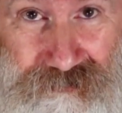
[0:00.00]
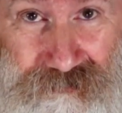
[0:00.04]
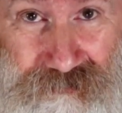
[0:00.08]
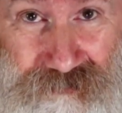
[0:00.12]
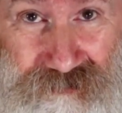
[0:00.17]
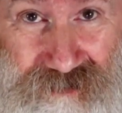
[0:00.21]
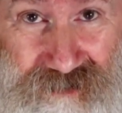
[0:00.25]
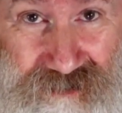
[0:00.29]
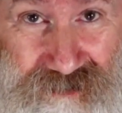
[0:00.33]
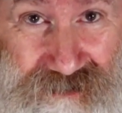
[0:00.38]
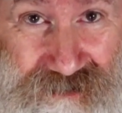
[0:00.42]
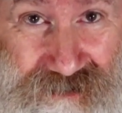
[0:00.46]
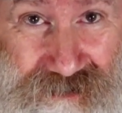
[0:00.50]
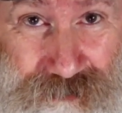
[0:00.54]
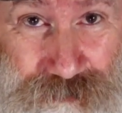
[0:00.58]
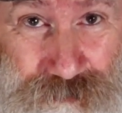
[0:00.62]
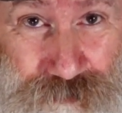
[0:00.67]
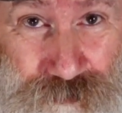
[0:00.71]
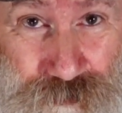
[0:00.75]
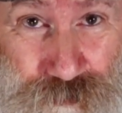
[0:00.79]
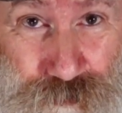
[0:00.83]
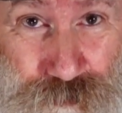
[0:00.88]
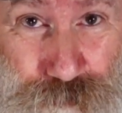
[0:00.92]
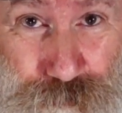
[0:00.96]
things to
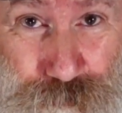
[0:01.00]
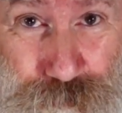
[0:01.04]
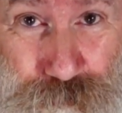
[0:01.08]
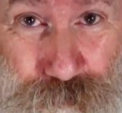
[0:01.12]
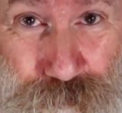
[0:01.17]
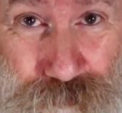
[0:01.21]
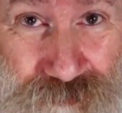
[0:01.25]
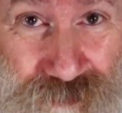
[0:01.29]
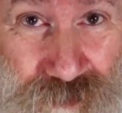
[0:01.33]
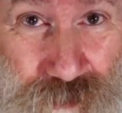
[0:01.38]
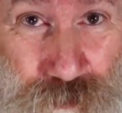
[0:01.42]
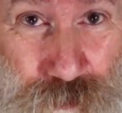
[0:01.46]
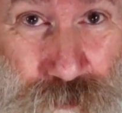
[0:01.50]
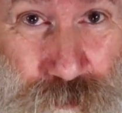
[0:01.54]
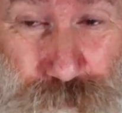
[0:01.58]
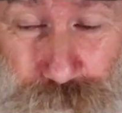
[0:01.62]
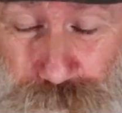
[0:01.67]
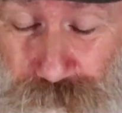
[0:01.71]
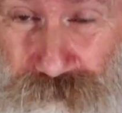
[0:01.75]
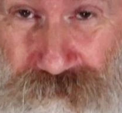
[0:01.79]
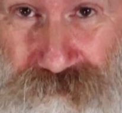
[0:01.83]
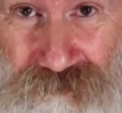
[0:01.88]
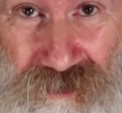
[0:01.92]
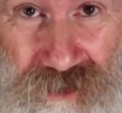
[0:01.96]
do, so
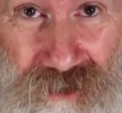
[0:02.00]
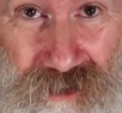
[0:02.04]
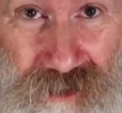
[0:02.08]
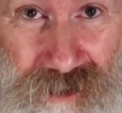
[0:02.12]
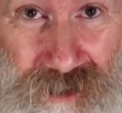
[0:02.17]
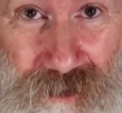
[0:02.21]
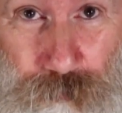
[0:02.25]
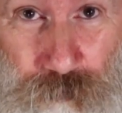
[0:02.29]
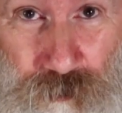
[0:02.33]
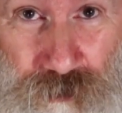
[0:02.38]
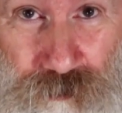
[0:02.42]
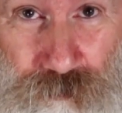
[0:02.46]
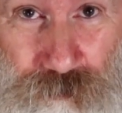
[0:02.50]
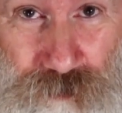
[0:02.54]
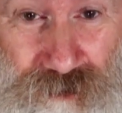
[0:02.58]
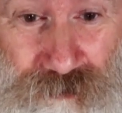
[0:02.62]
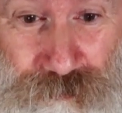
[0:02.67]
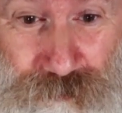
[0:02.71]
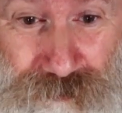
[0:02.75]
I'm on my